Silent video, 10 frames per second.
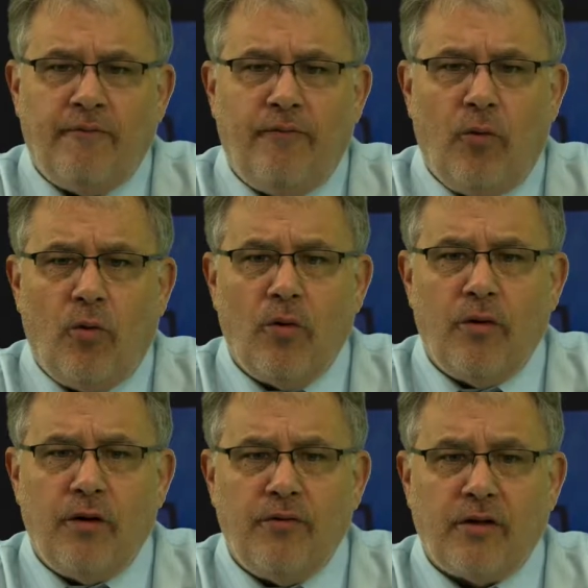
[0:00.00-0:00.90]

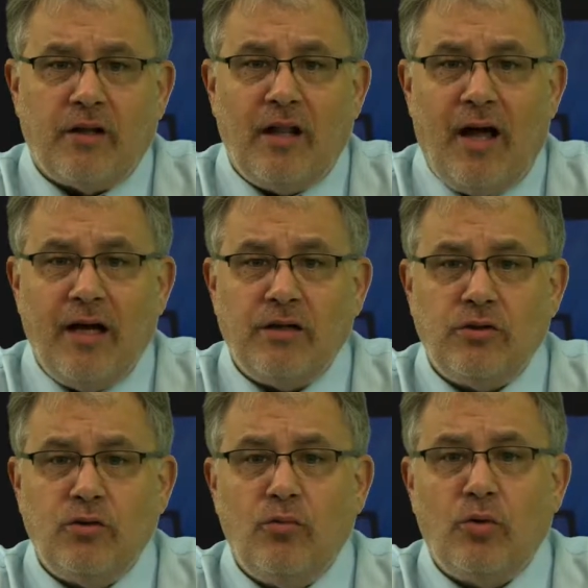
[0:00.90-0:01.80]
for the client
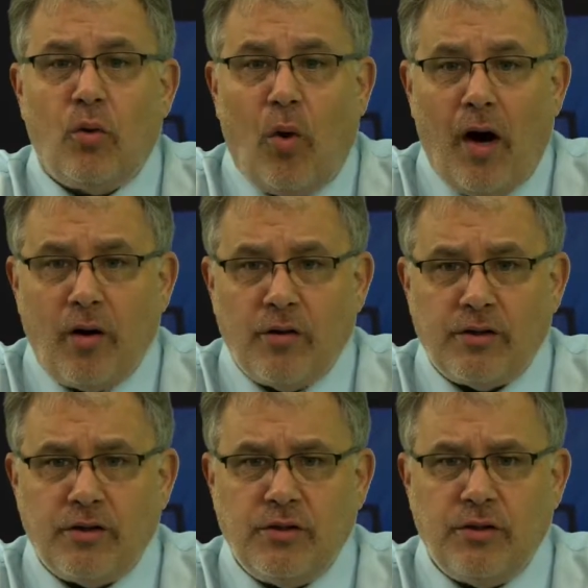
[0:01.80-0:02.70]
to require
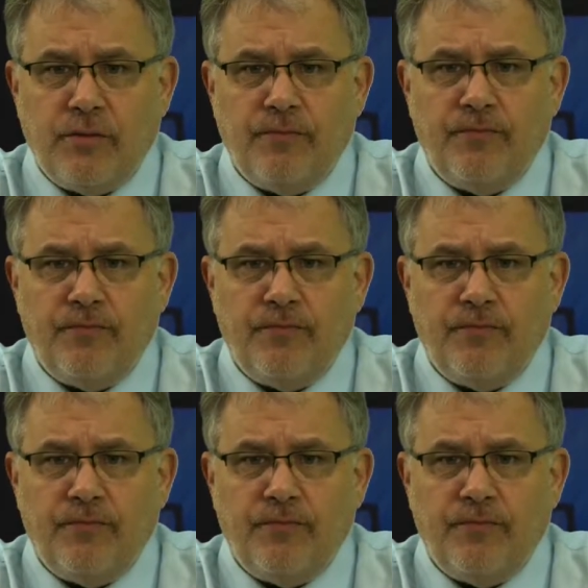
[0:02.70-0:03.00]
us to do.